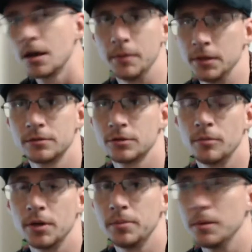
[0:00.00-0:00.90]
I mean, so
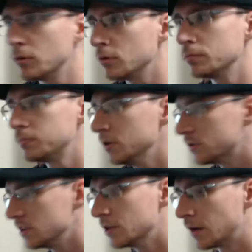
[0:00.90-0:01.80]
many people, you
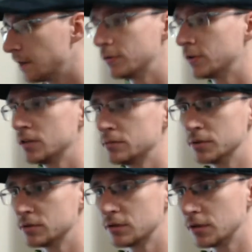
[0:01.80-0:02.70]
see their
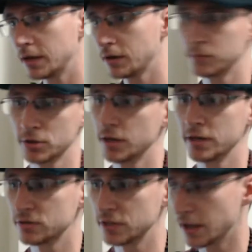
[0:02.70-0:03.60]
advertisements, they're like, I'm the greatest thing